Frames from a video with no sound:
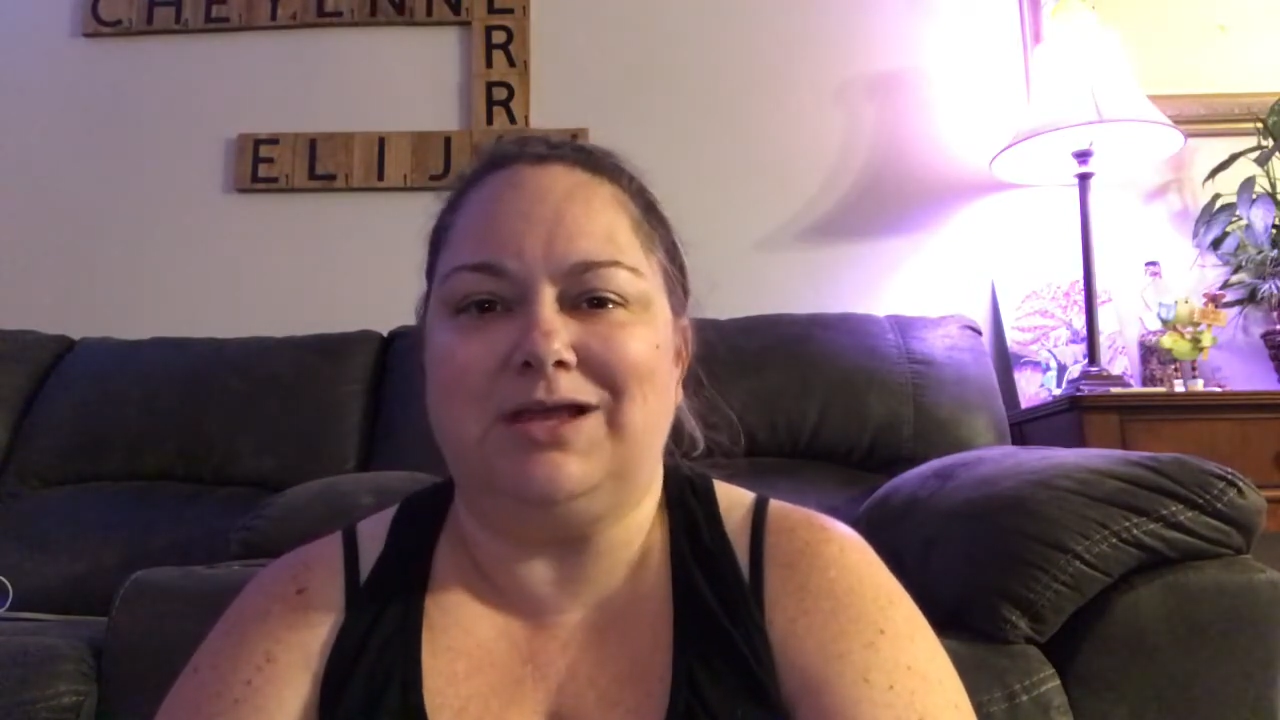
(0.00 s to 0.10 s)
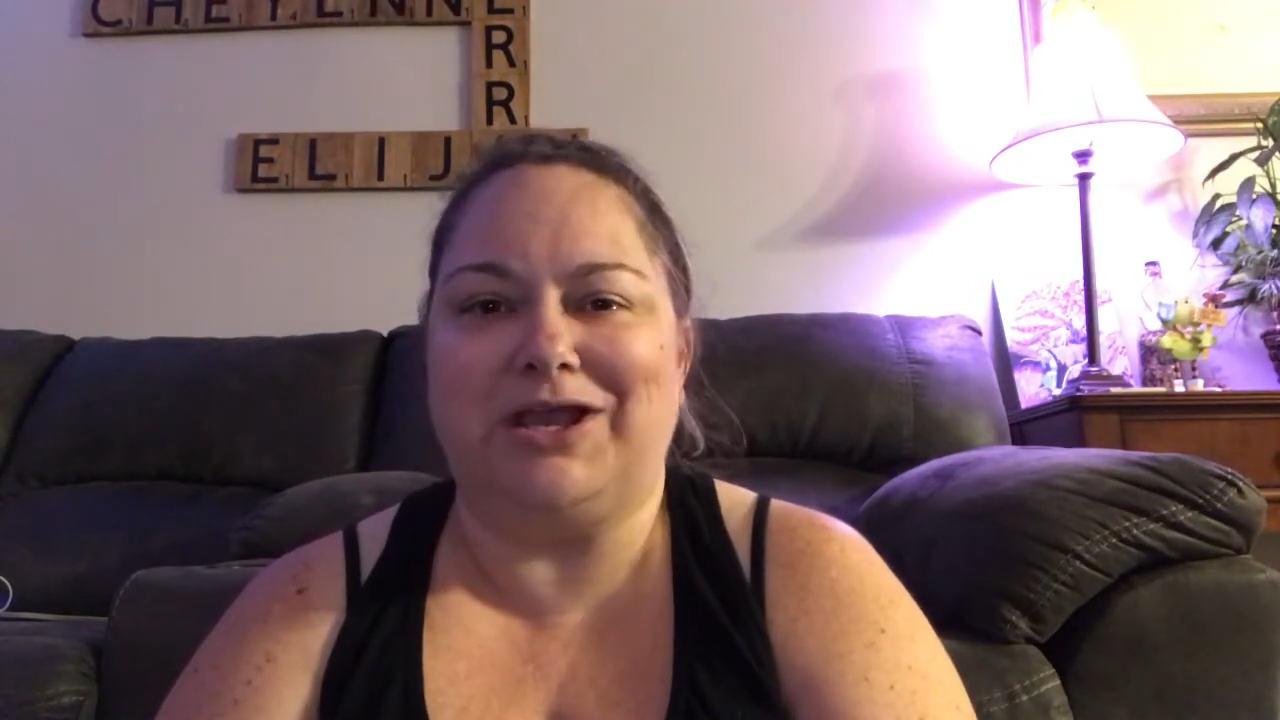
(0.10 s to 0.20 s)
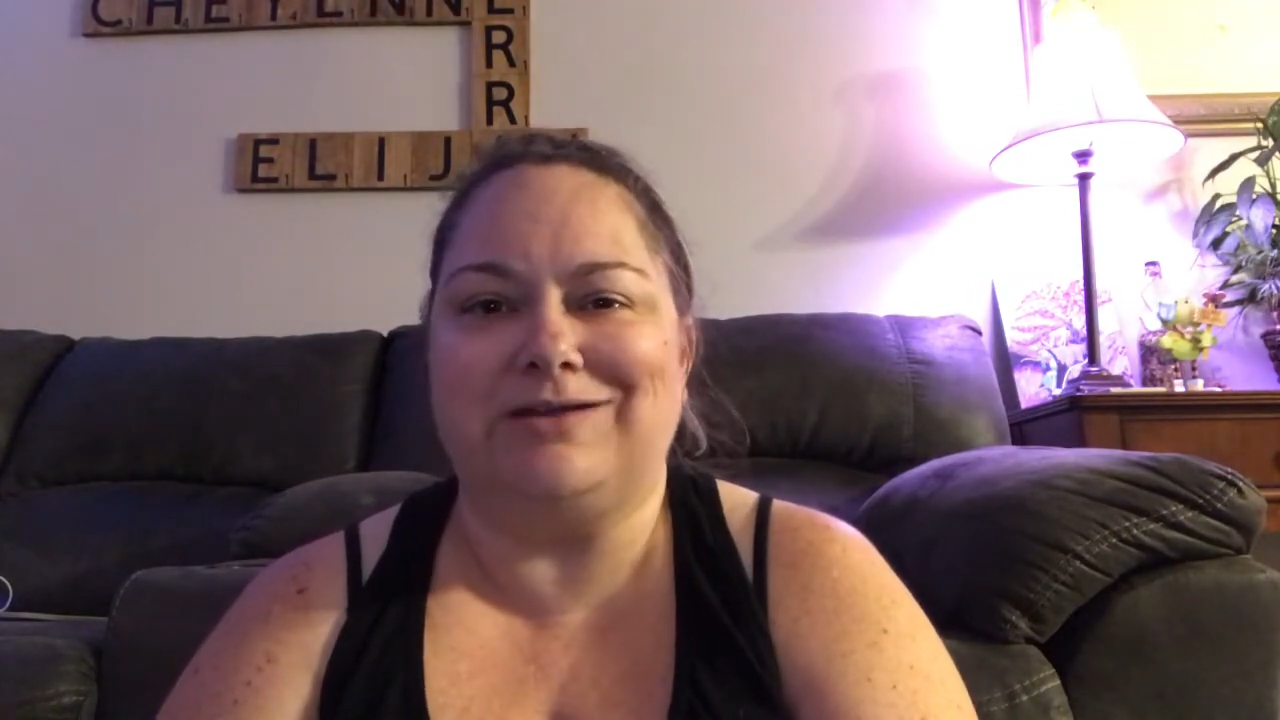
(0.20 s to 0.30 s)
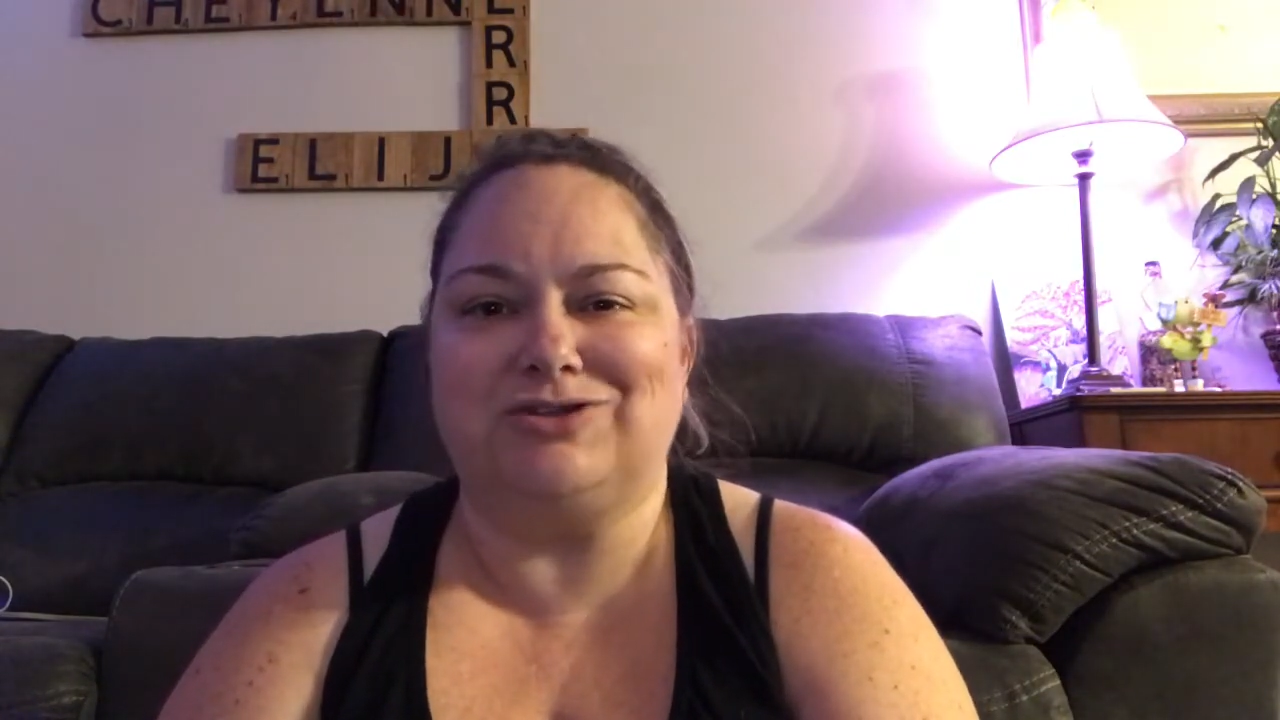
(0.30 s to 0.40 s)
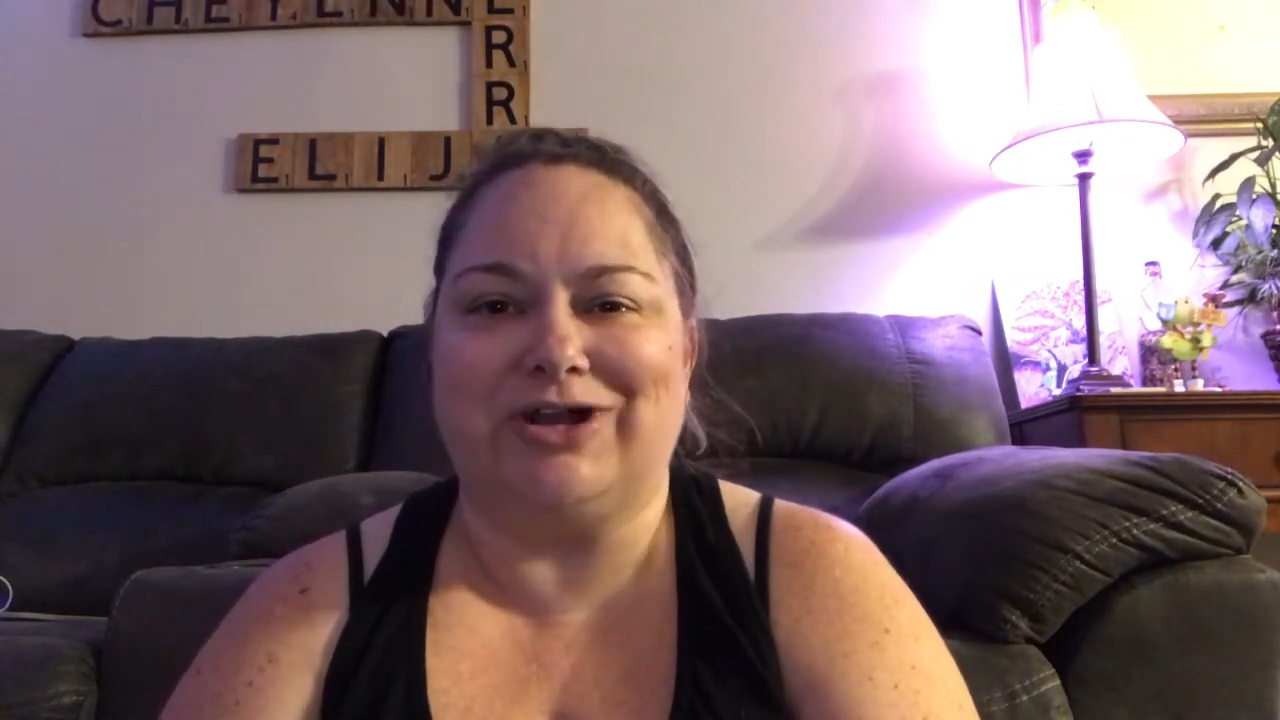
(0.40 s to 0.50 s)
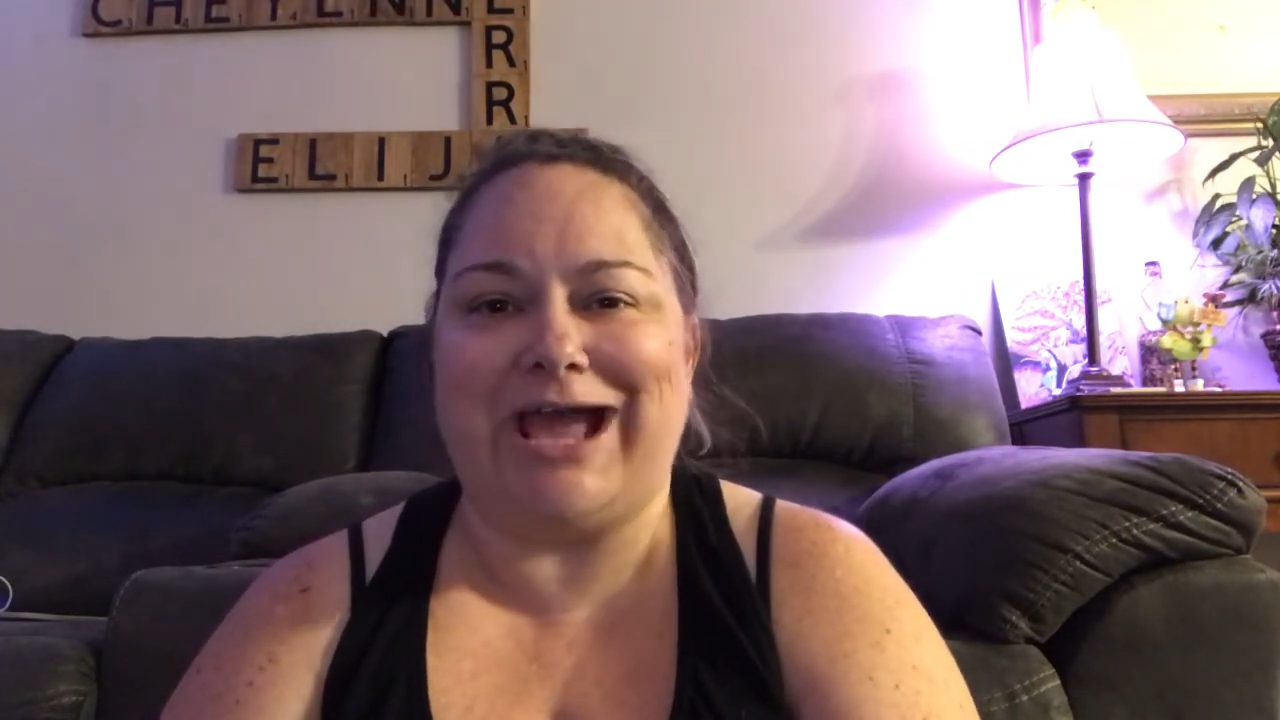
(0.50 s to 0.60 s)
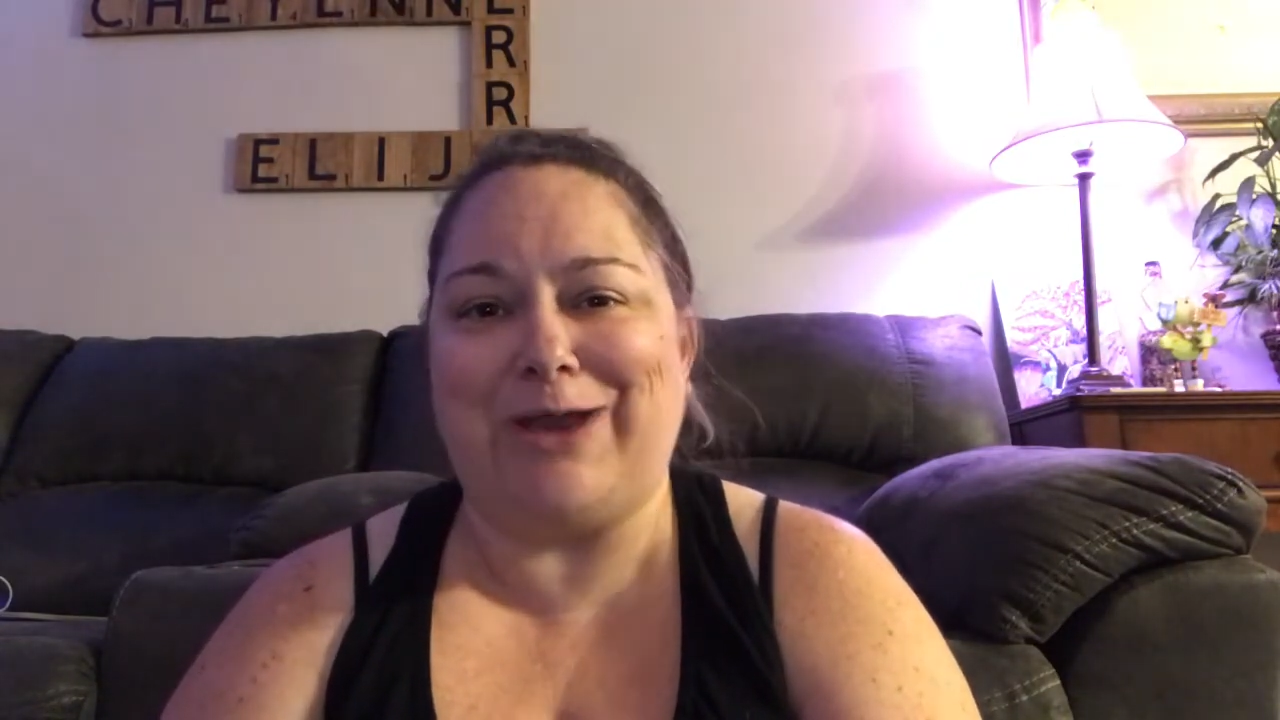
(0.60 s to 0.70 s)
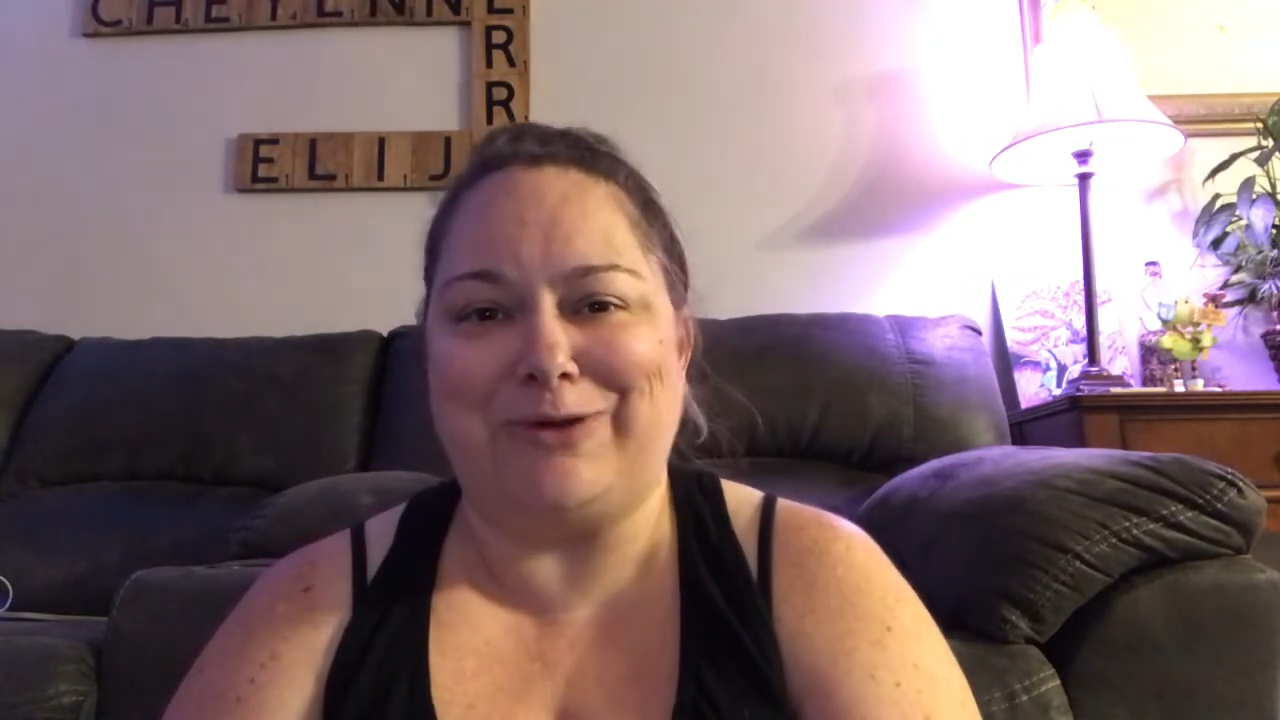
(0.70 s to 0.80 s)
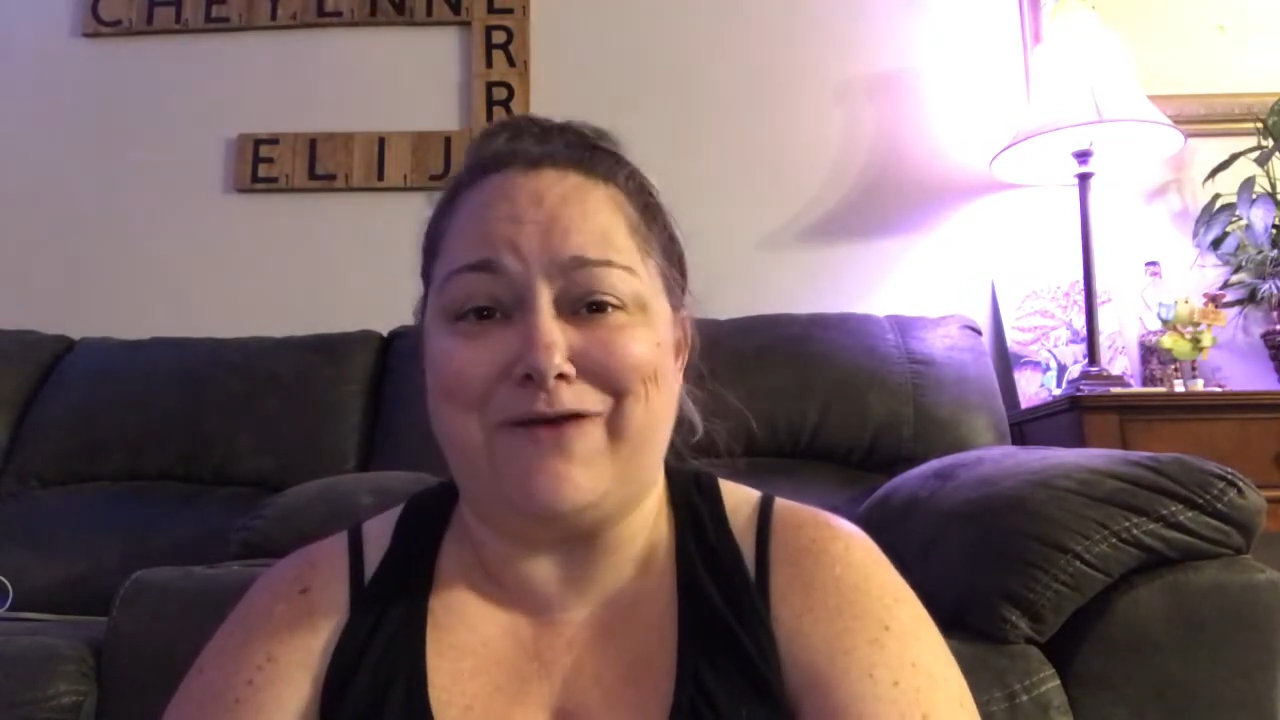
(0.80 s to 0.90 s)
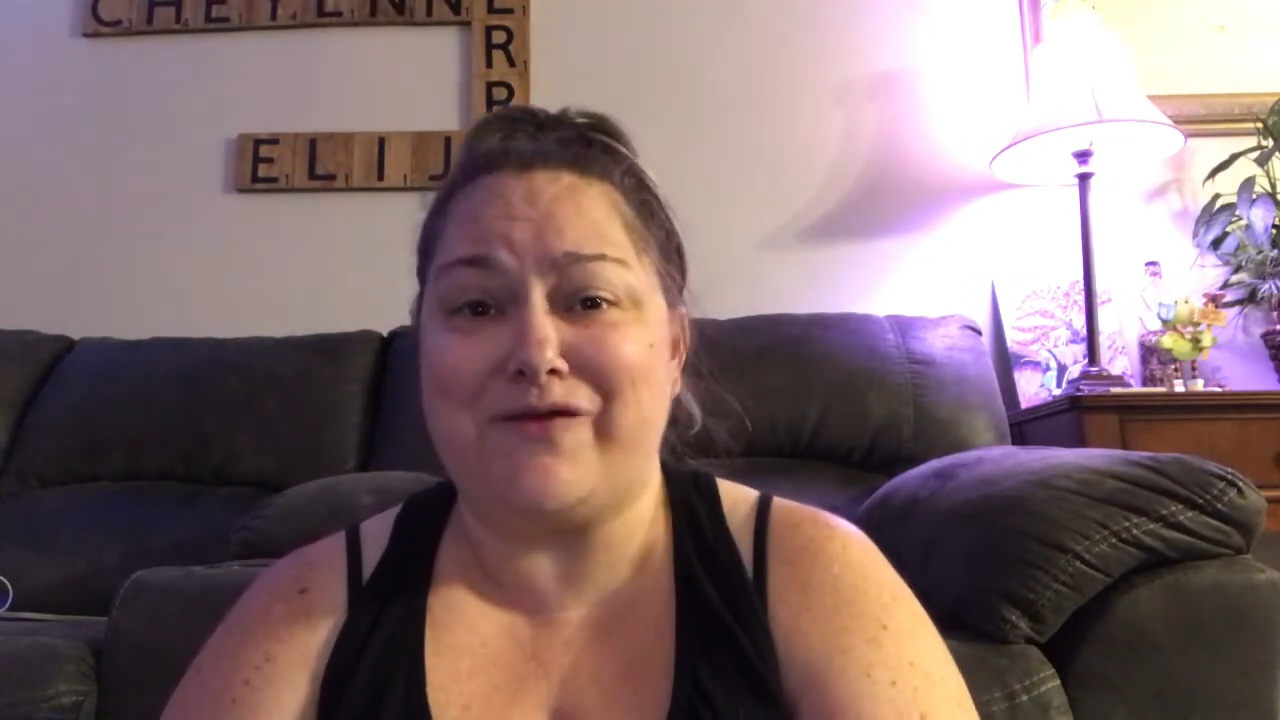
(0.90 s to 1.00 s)
he can look at
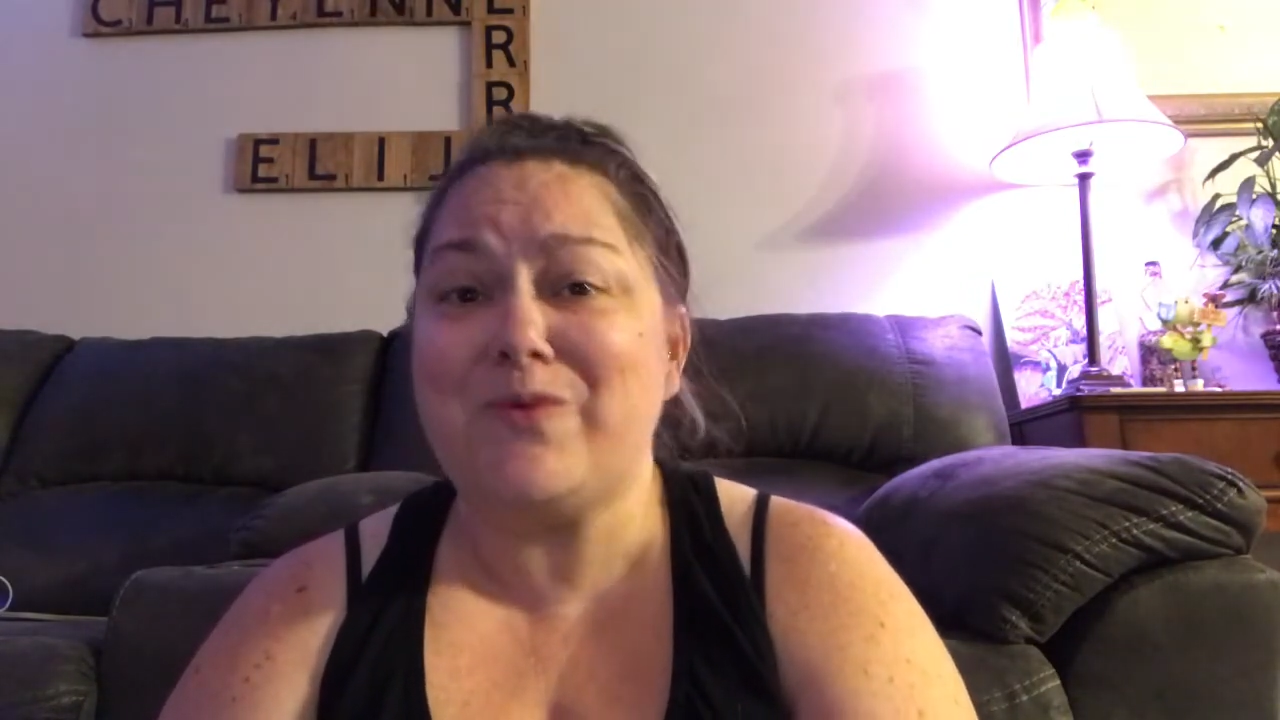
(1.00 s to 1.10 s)
it whenever